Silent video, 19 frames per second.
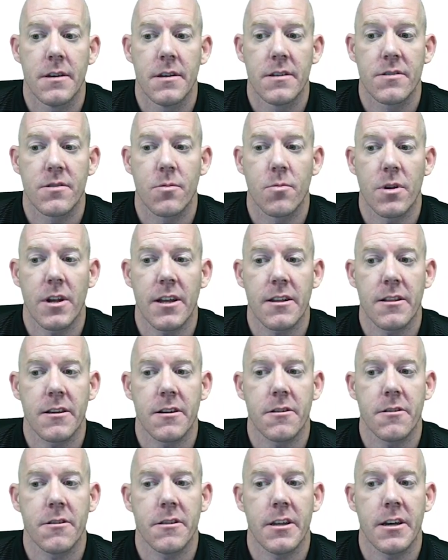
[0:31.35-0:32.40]
So when I click
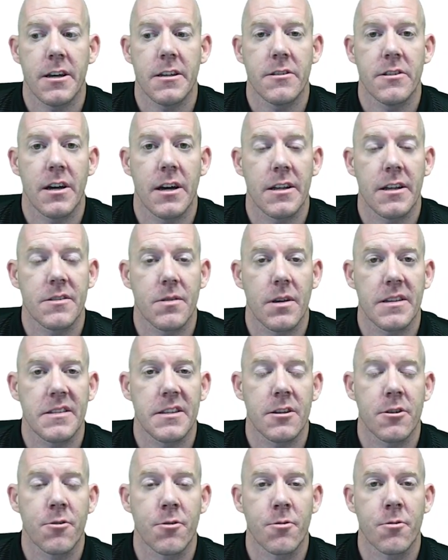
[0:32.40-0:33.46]
on the 9 dots, I
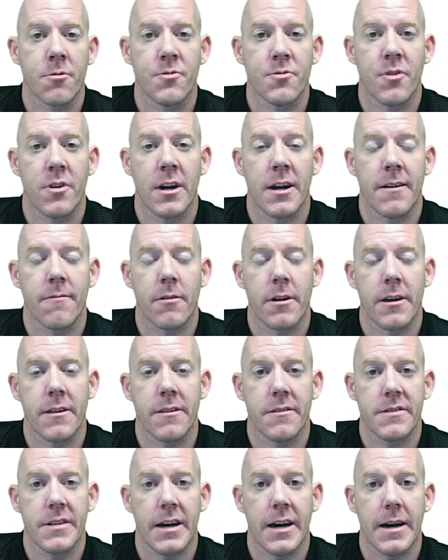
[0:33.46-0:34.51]
see Google Drive right at
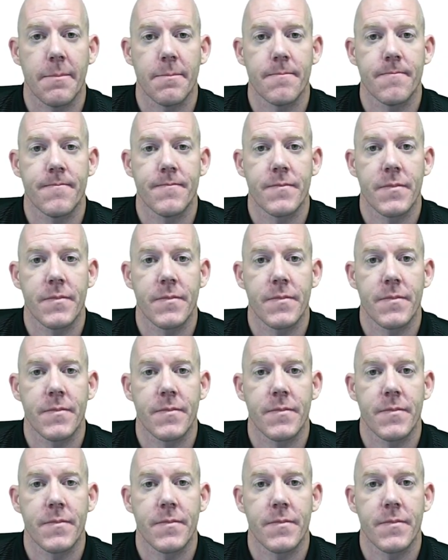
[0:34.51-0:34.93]
the top.